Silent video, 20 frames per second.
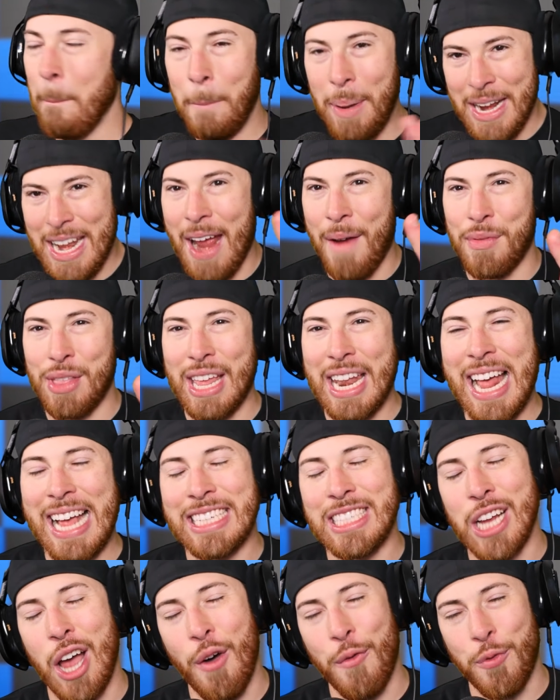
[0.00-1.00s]
But
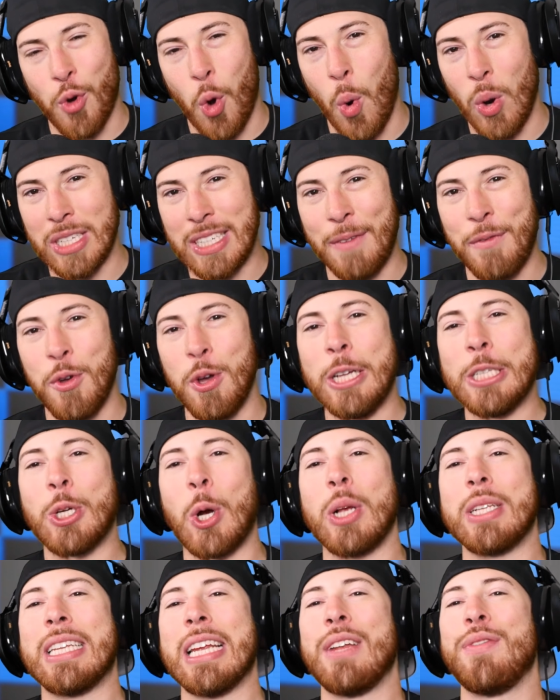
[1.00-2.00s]
nevertheless, of course, if you
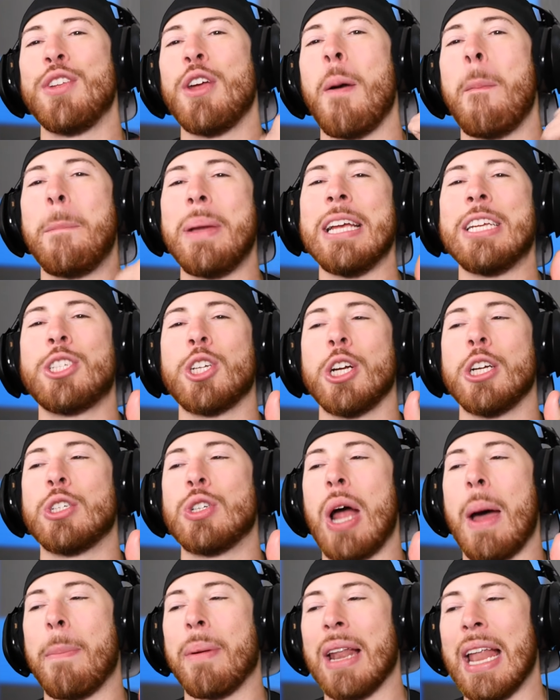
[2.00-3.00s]
enjoyed today's video, be sure to
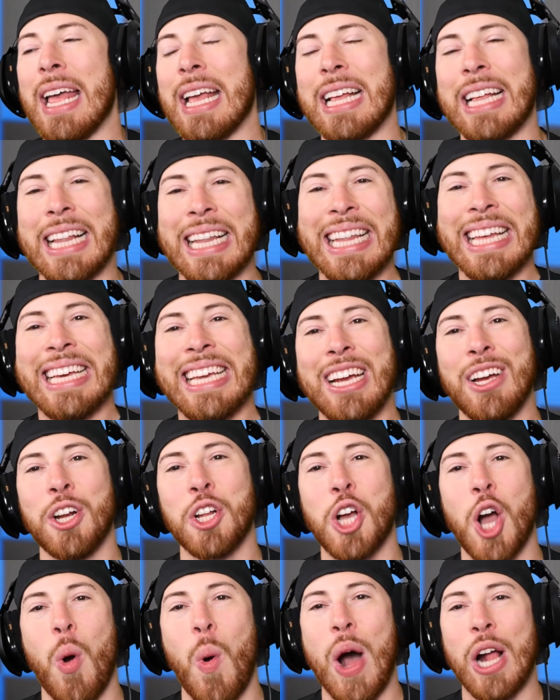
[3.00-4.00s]
drop a like. Click here
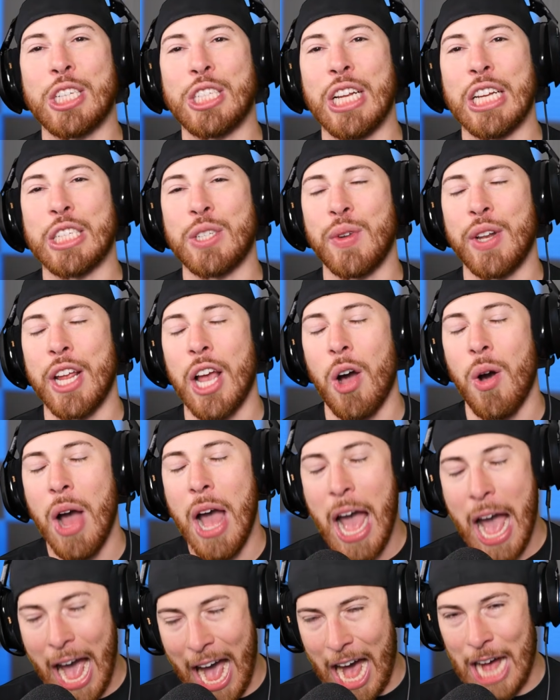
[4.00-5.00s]
to go watch the next video.
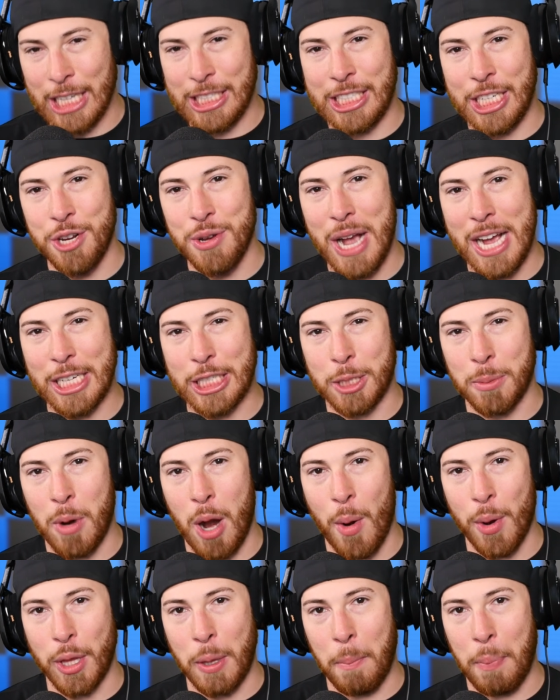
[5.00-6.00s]
I'll see you guys
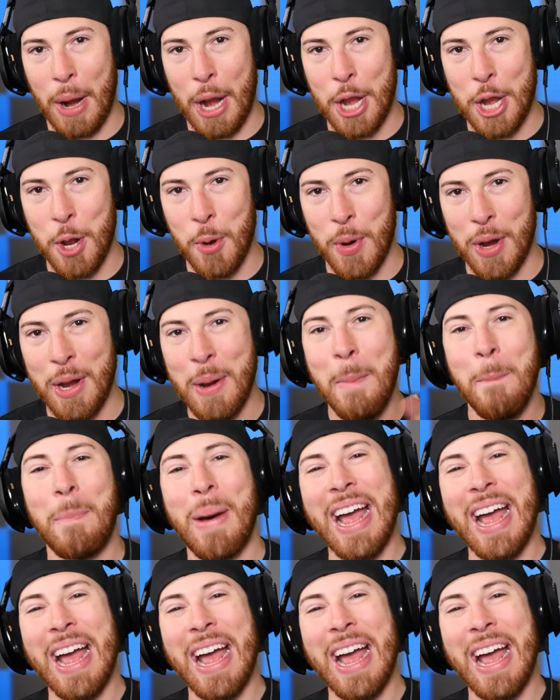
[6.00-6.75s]
tomorrow with a brand new one.